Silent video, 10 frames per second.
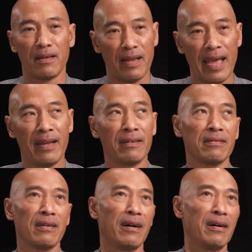The
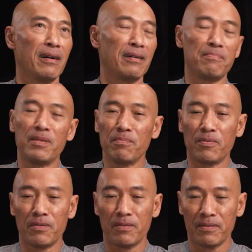land, uh, the
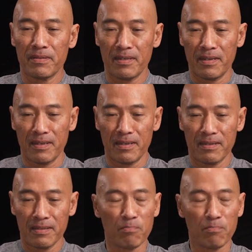people, the,